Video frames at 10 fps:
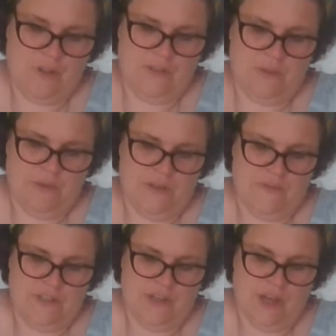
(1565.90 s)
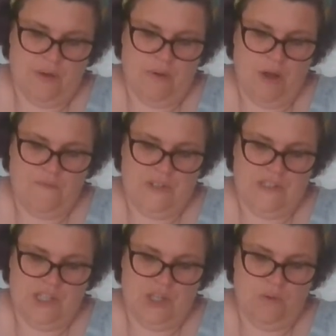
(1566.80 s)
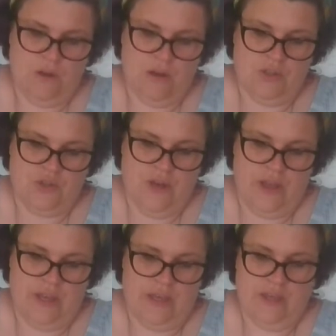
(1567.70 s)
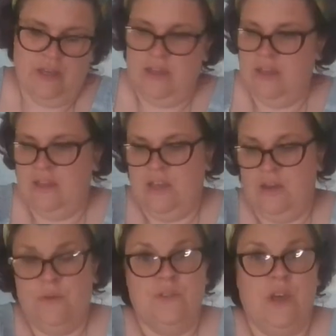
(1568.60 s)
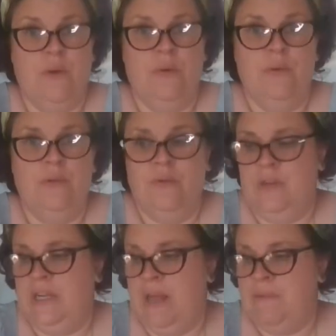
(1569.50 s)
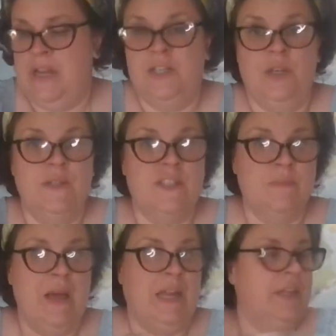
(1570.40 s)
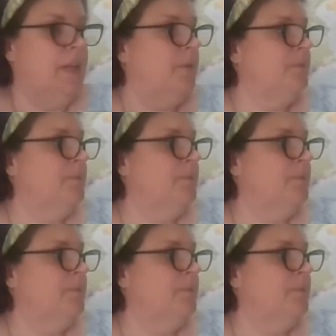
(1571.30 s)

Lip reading: So we'll give this a go. Obviously, you can't try the ouzo and lemonade. You can smell it, though.